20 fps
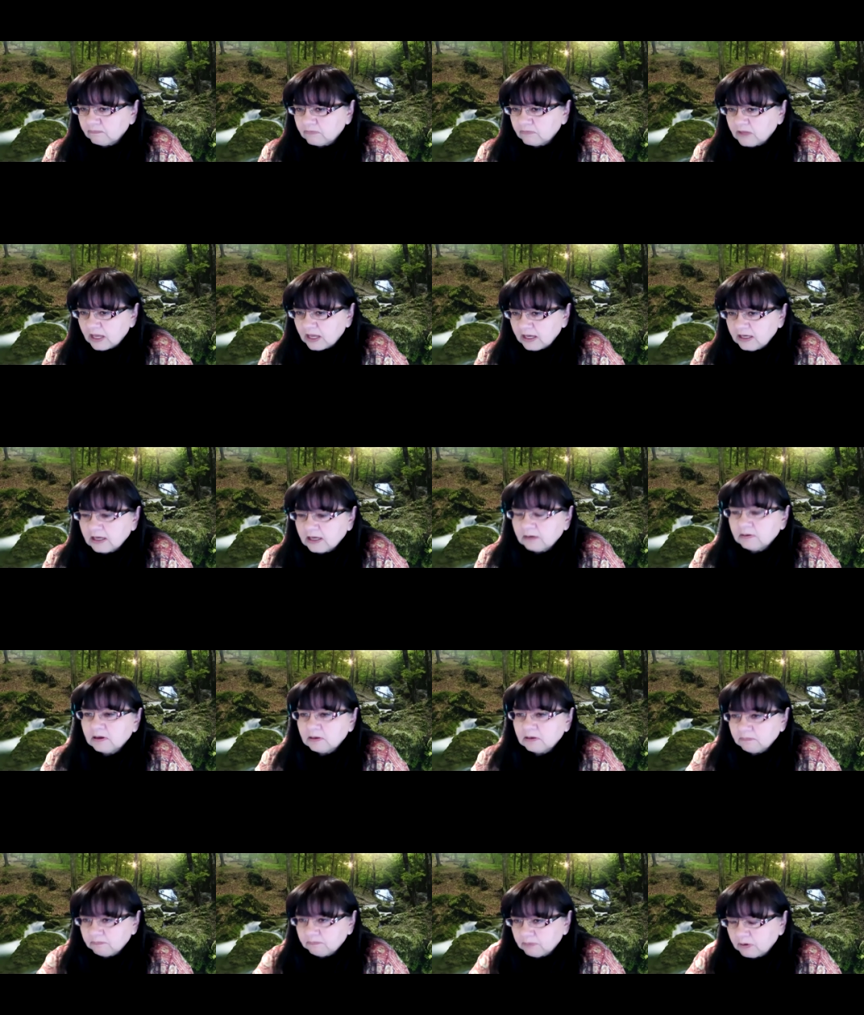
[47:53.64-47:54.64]
they
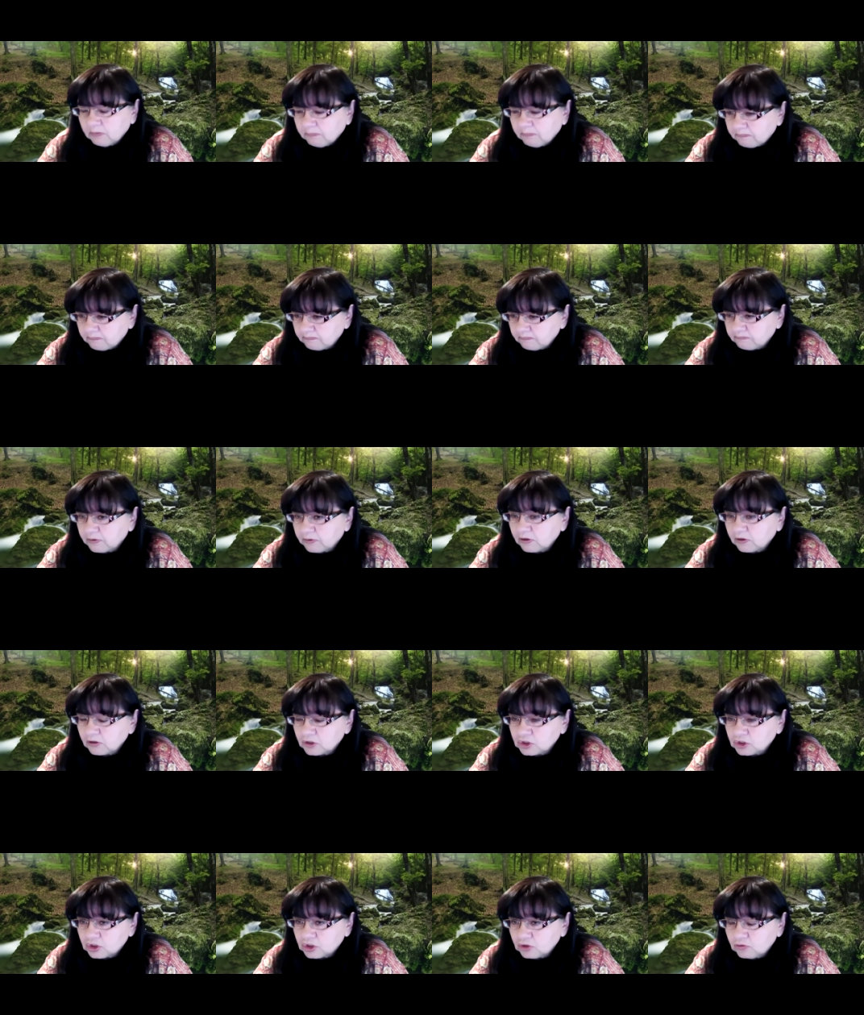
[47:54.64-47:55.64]
get
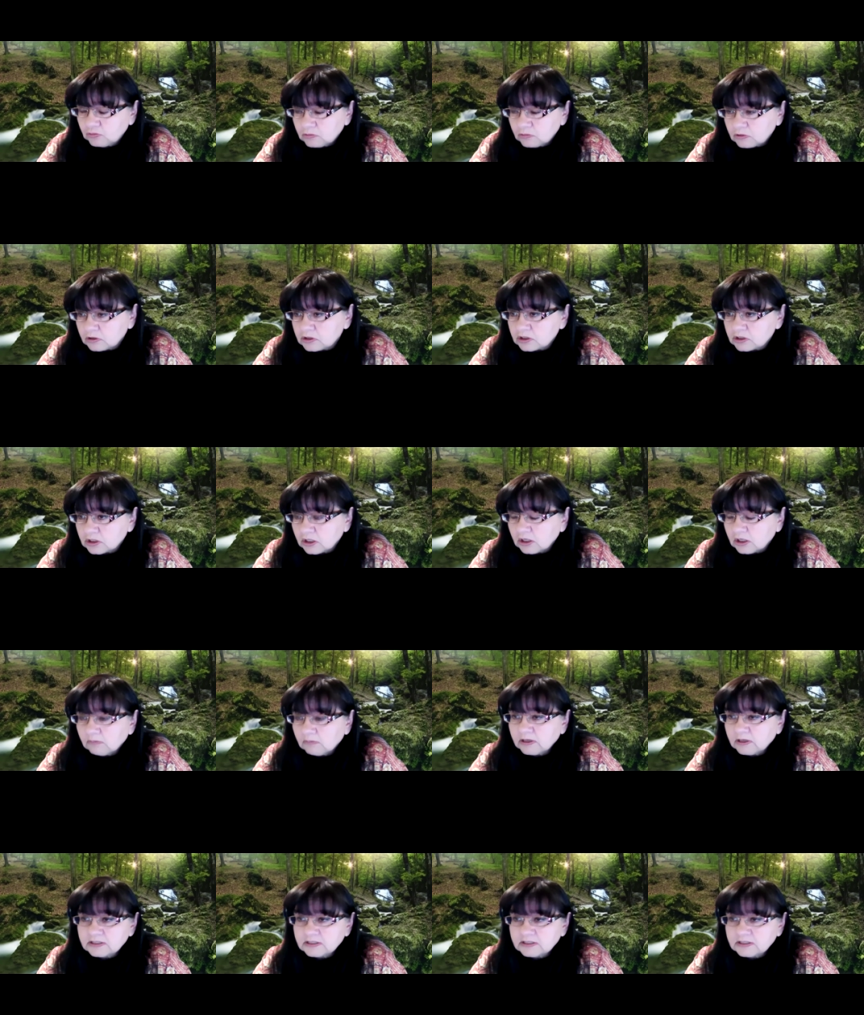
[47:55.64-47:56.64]
per student
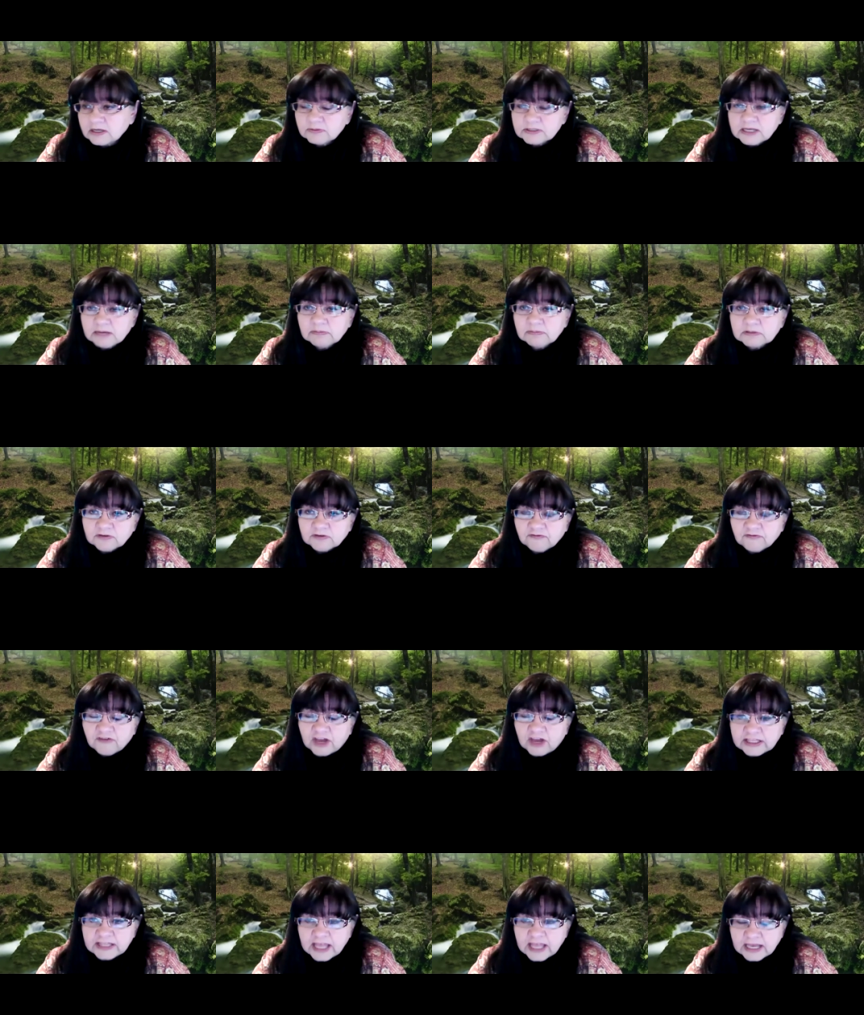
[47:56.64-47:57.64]
because I was able to
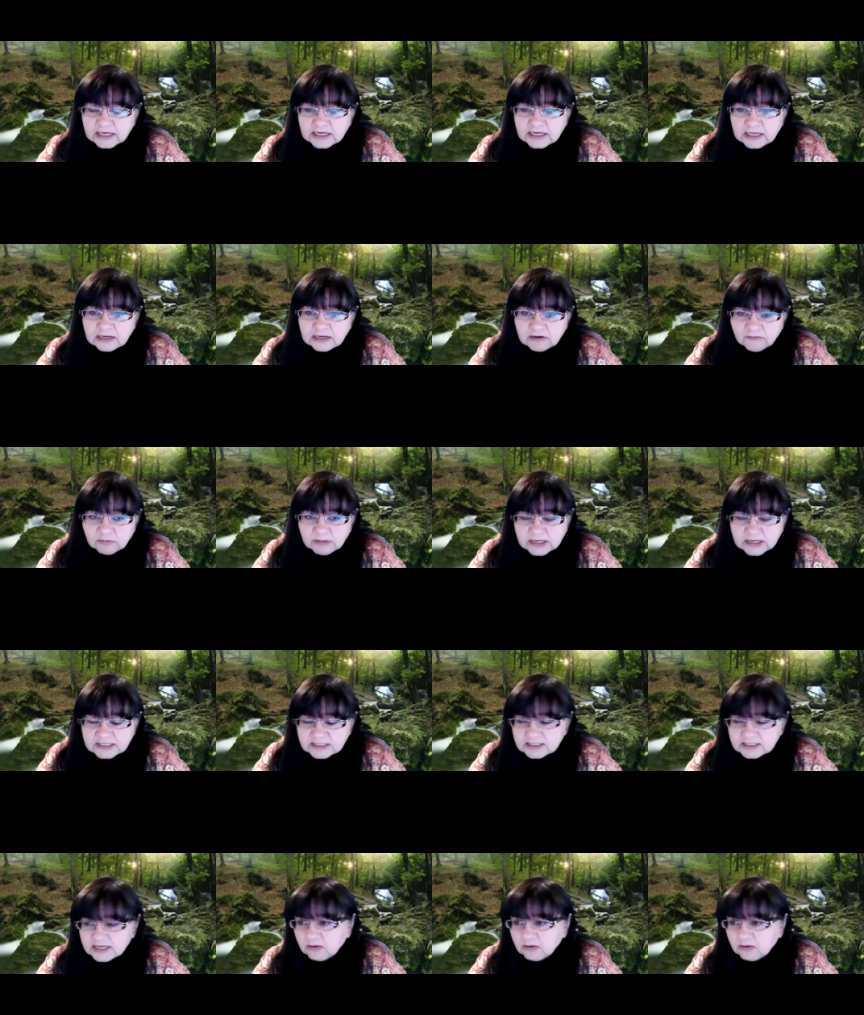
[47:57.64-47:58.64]
find that data for my
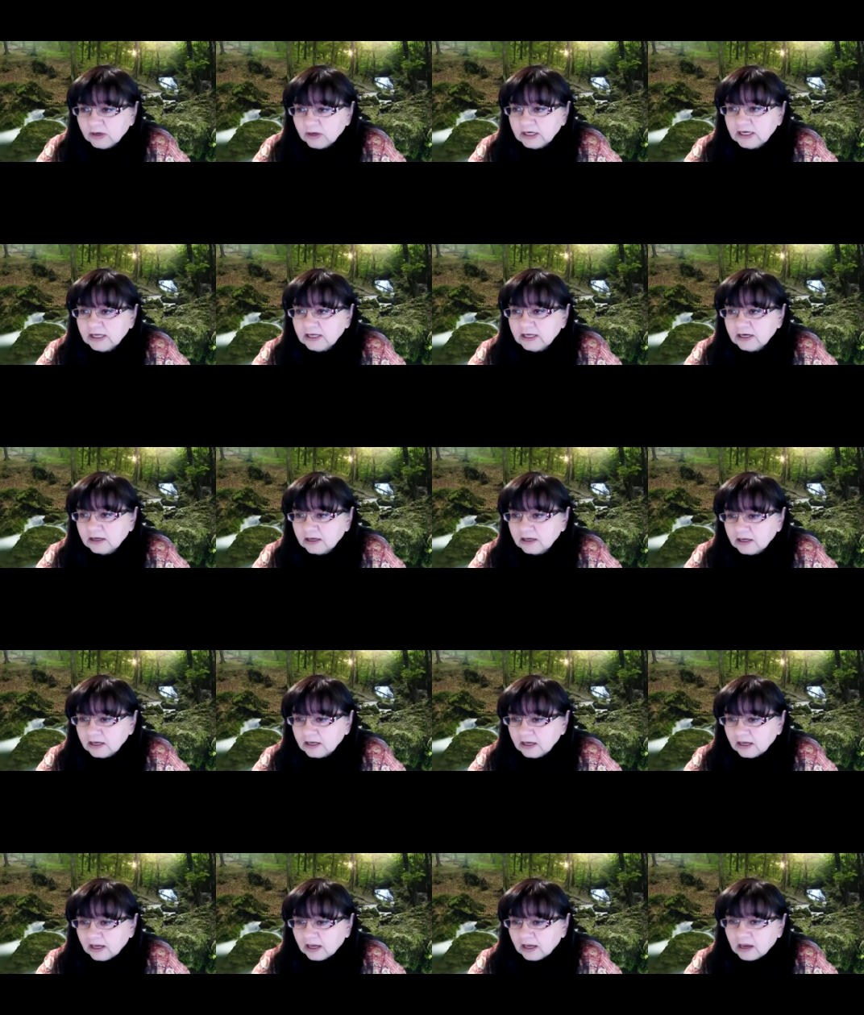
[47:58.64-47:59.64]
statewide data
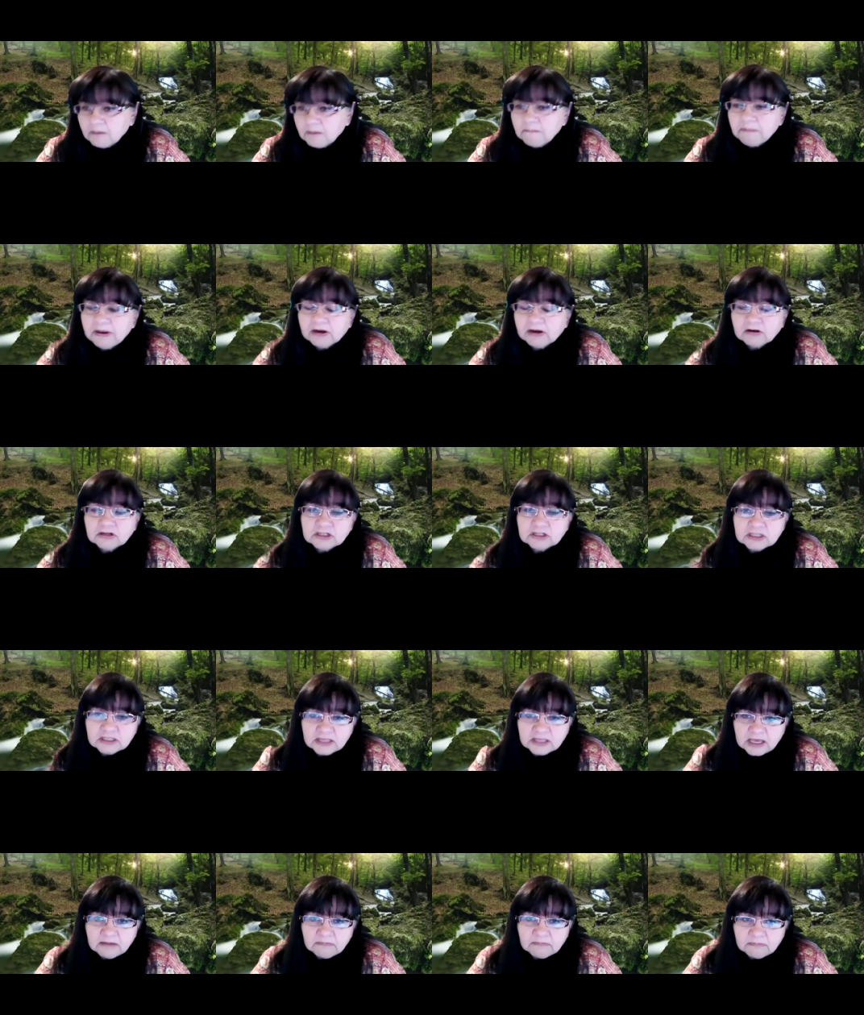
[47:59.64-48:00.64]
compared
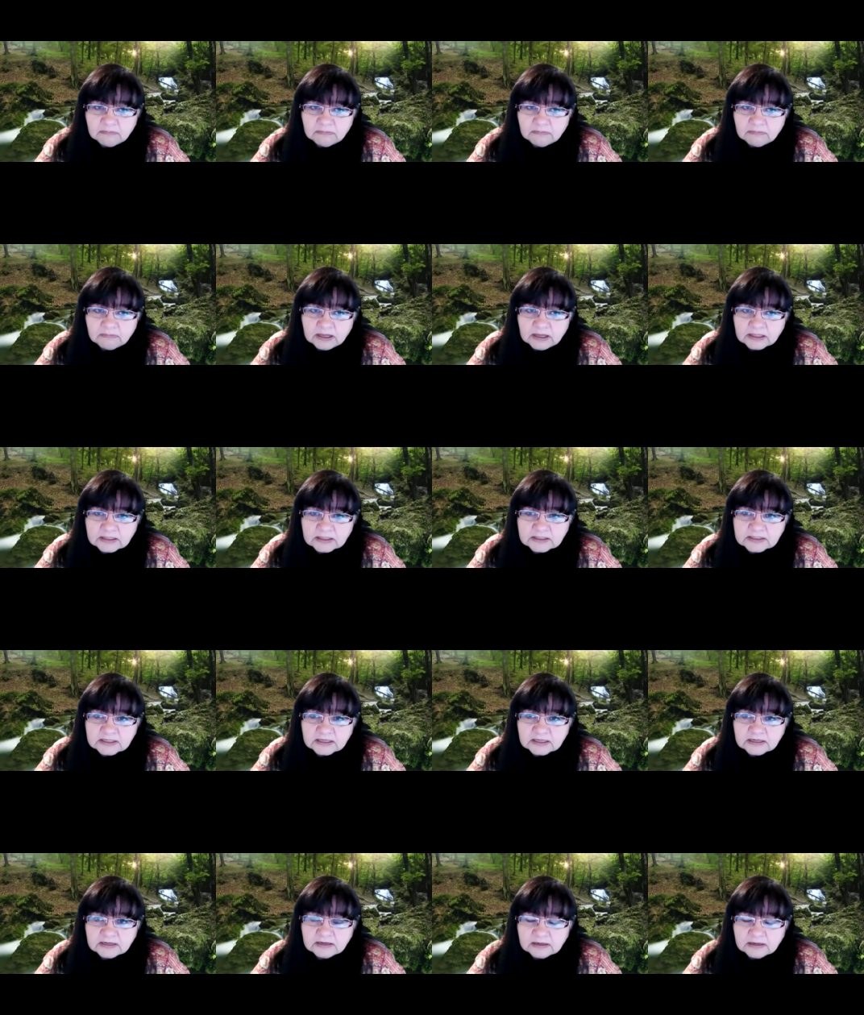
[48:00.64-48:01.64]
to them and
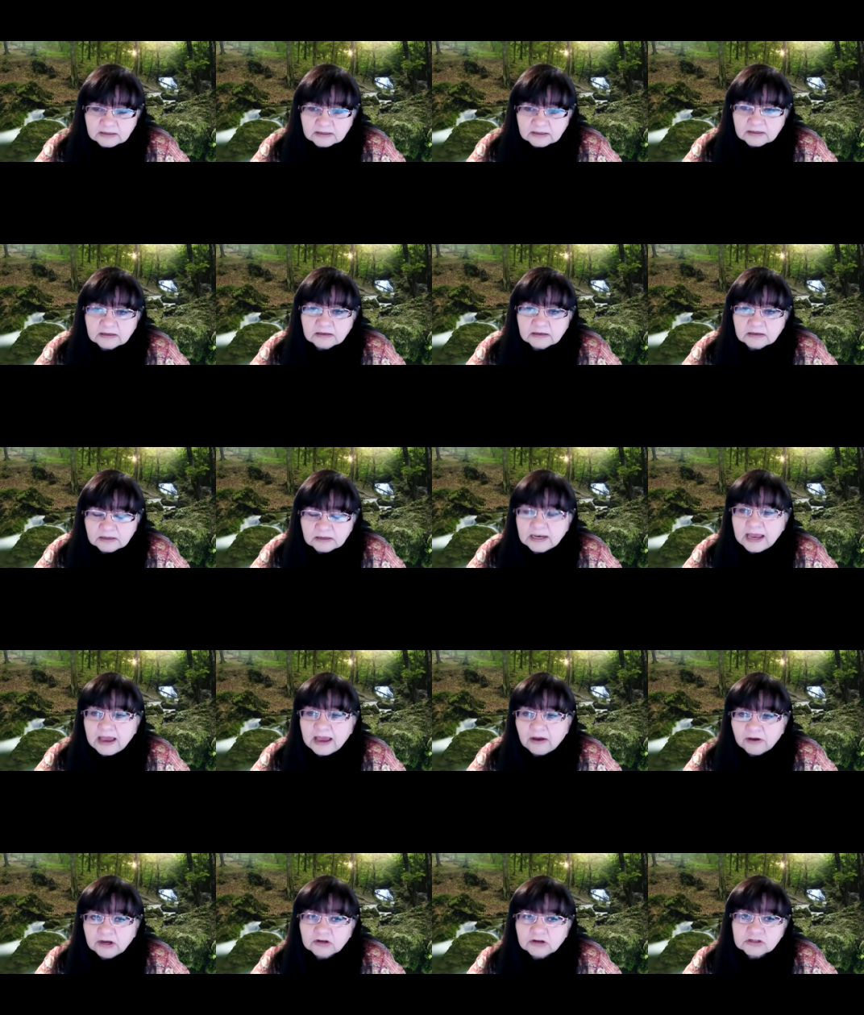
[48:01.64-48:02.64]
said,
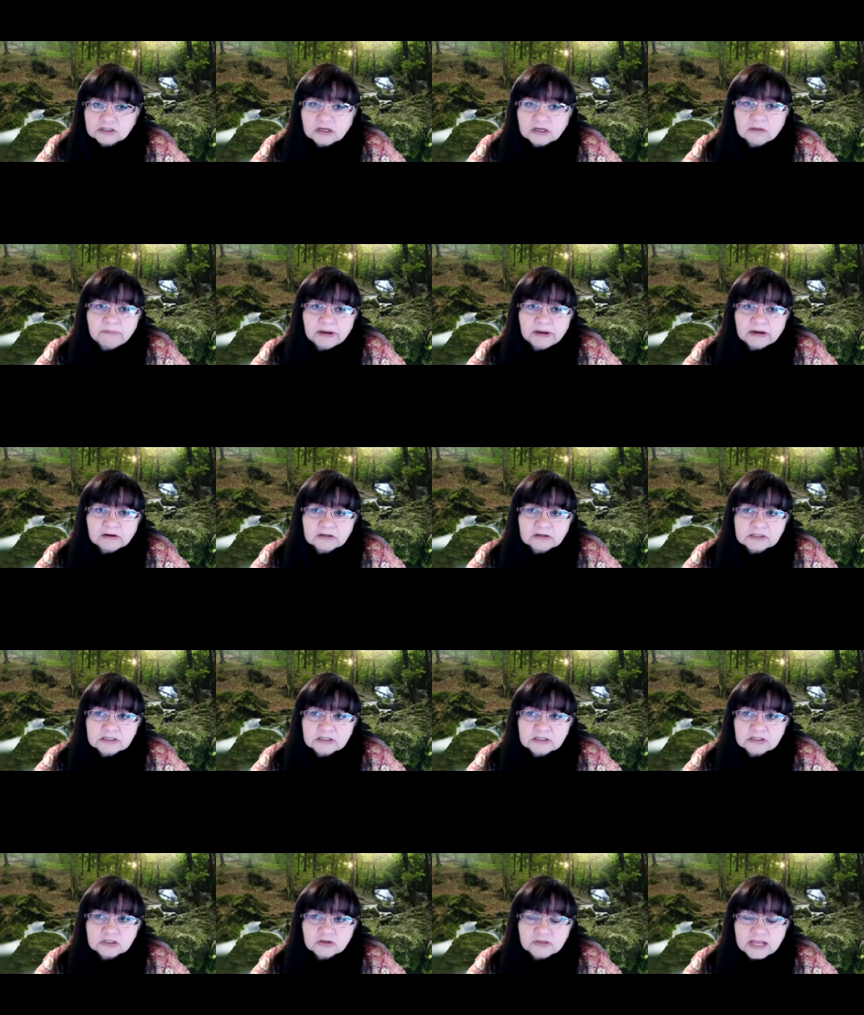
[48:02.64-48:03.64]
now here's a
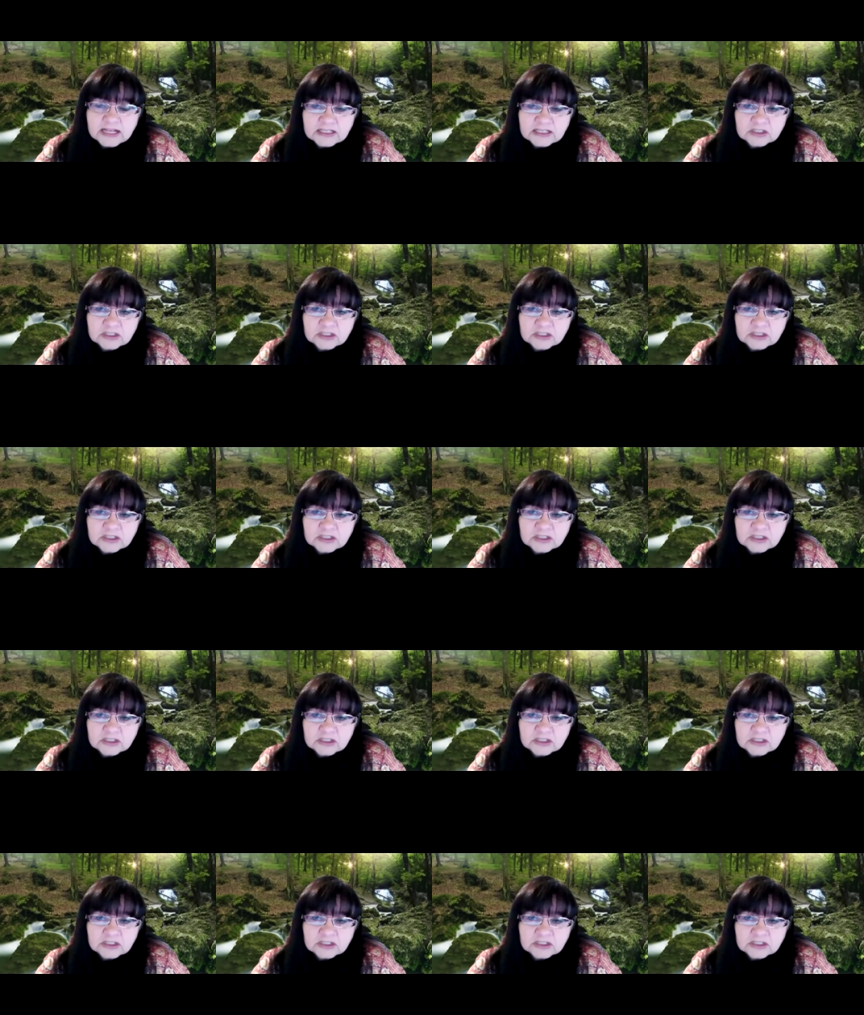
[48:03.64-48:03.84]
comparison. So